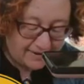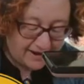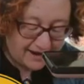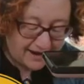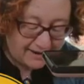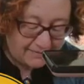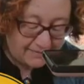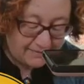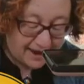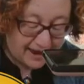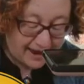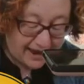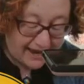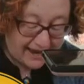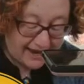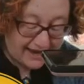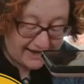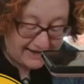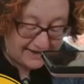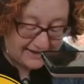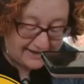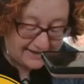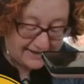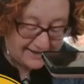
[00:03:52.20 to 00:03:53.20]
in May.
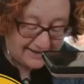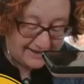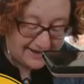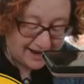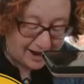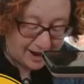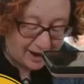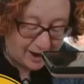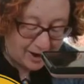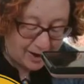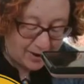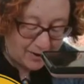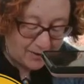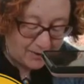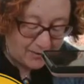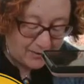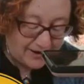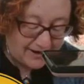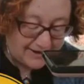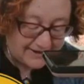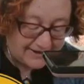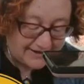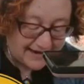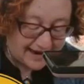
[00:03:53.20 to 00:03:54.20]
So
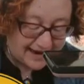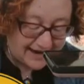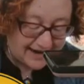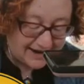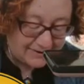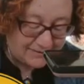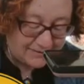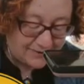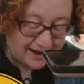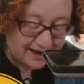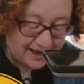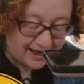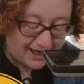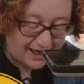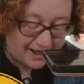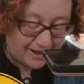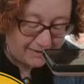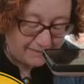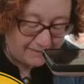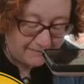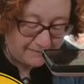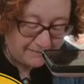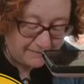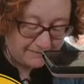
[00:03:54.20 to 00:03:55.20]
we decided,
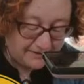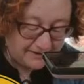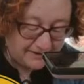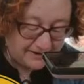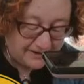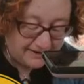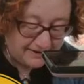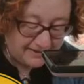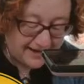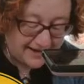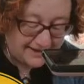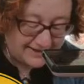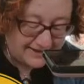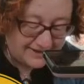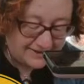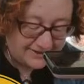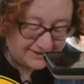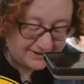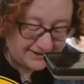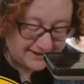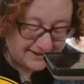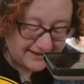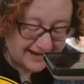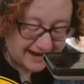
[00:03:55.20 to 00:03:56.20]
well, let's
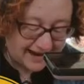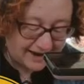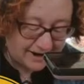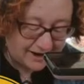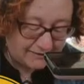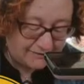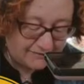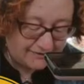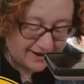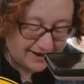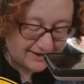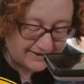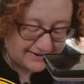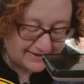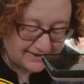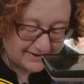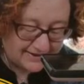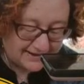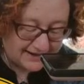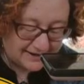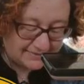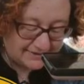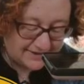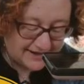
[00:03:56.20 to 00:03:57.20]
use the Taco Fiesta
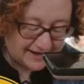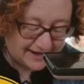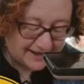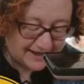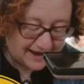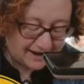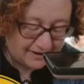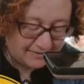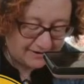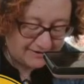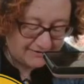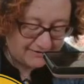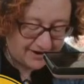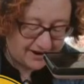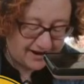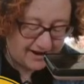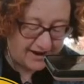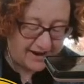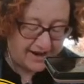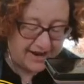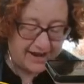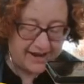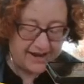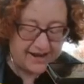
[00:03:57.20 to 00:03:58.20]
stamp set. That'll be
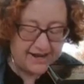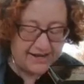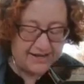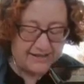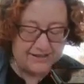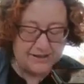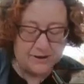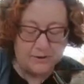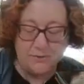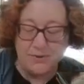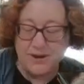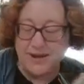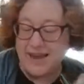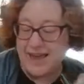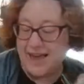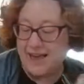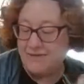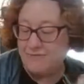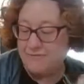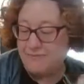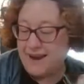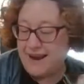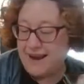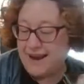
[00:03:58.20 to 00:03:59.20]
fun. So we
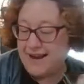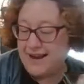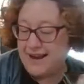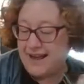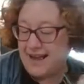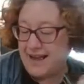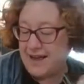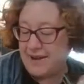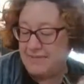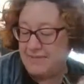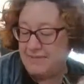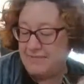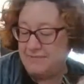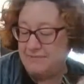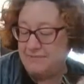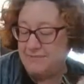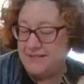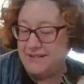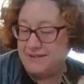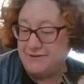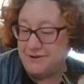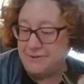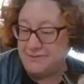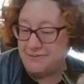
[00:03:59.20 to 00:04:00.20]
have made
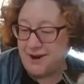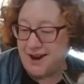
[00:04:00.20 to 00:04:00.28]
different